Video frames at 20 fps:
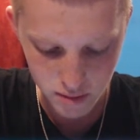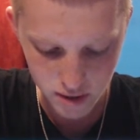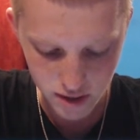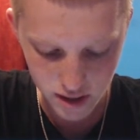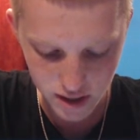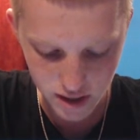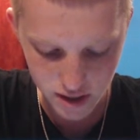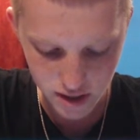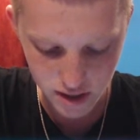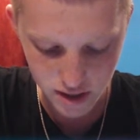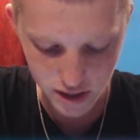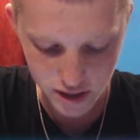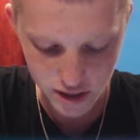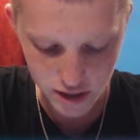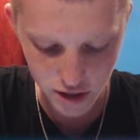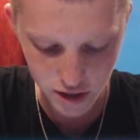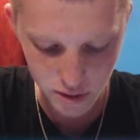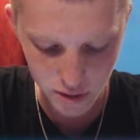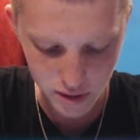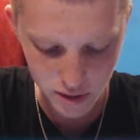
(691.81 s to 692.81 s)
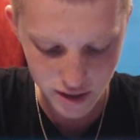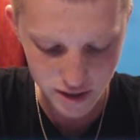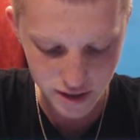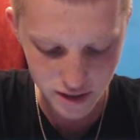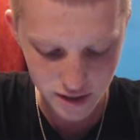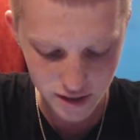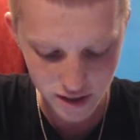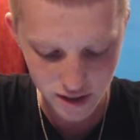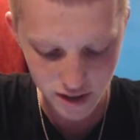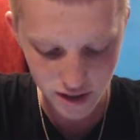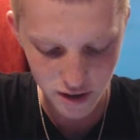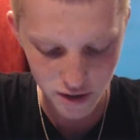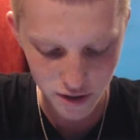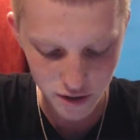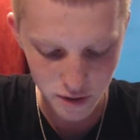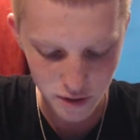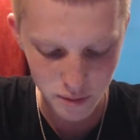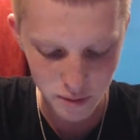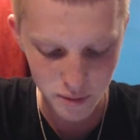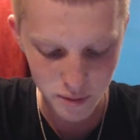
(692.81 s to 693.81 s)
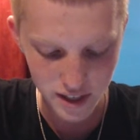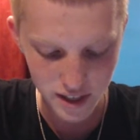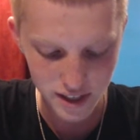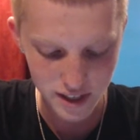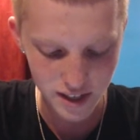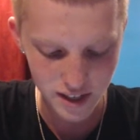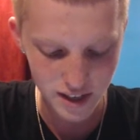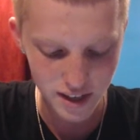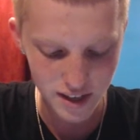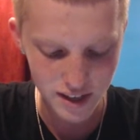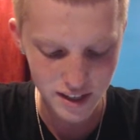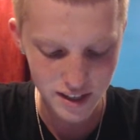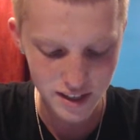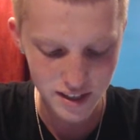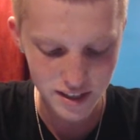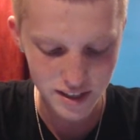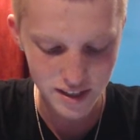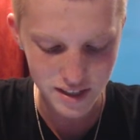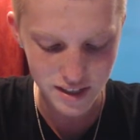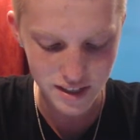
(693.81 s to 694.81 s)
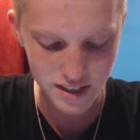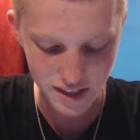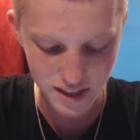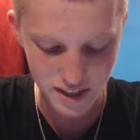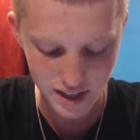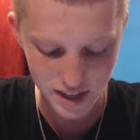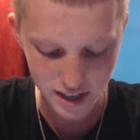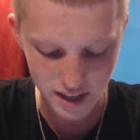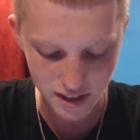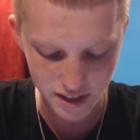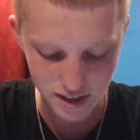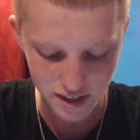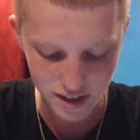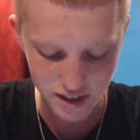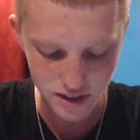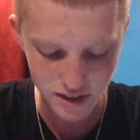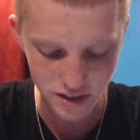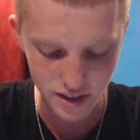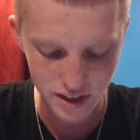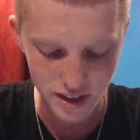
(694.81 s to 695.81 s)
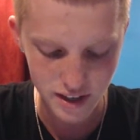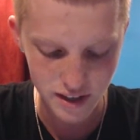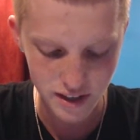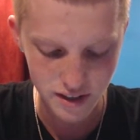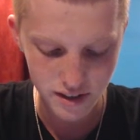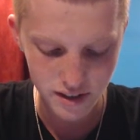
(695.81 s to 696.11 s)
Please, Electro Wizard. Oh my god, he's just killing us right now.